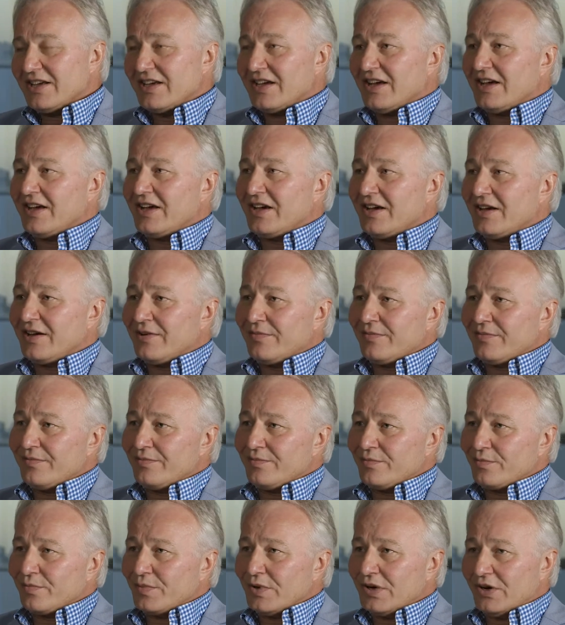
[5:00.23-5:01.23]

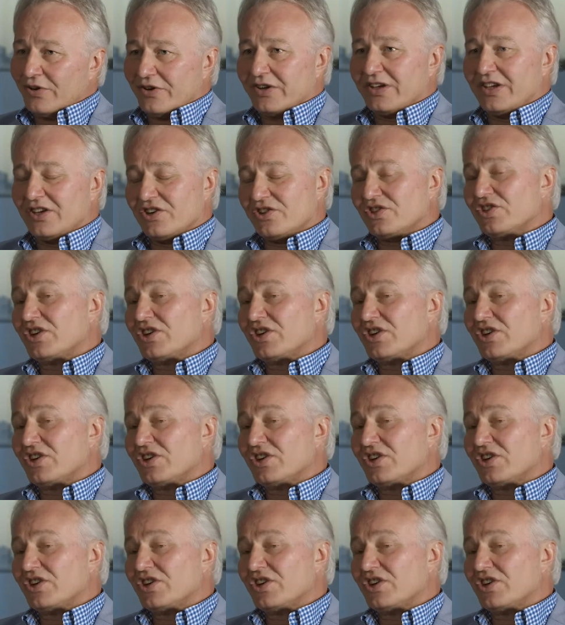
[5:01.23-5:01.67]
We're looking at